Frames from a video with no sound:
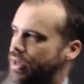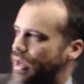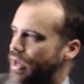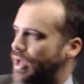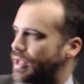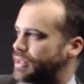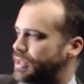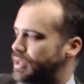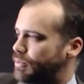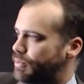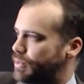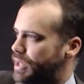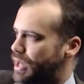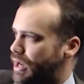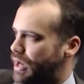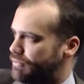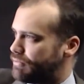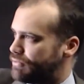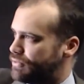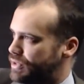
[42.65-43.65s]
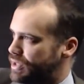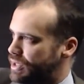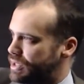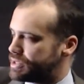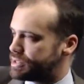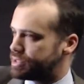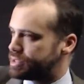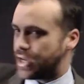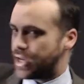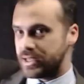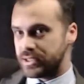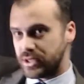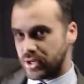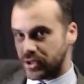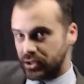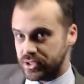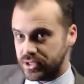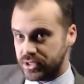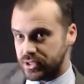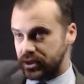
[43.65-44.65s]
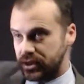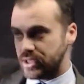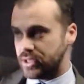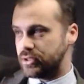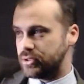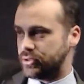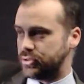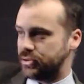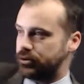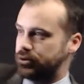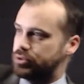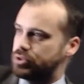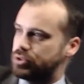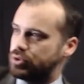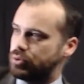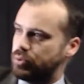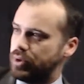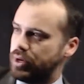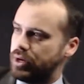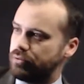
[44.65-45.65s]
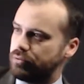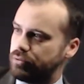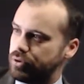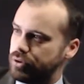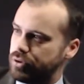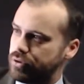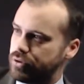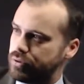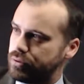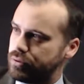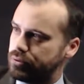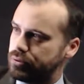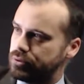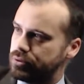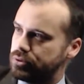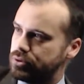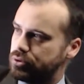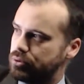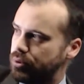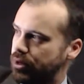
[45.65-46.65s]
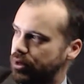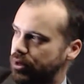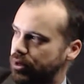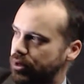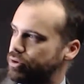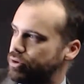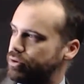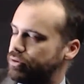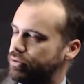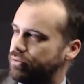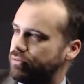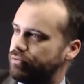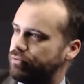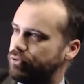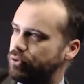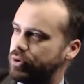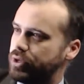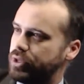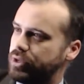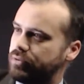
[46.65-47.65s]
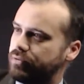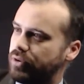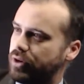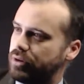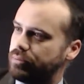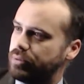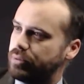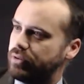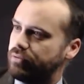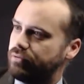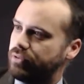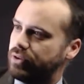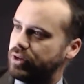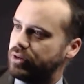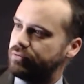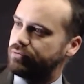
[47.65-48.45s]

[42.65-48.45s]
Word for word: And then we have this as a single square root. Square root 40 divided by 5.